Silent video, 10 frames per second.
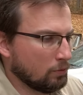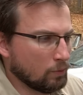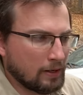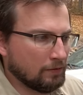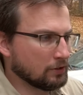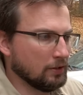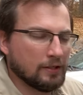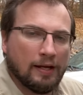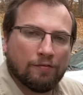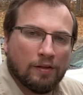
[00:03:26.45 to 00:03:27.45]
or whatever it's going to
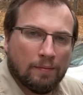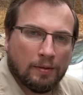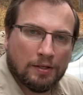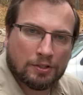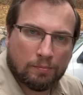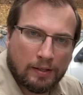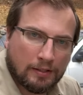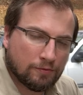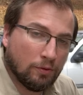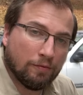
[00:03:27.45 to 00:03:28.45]
take for them to get your
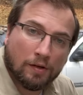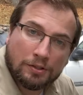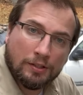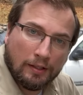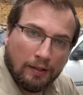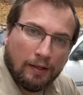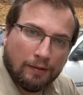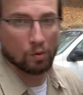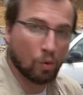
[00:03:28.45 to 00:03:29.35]
brakes fully functioning again.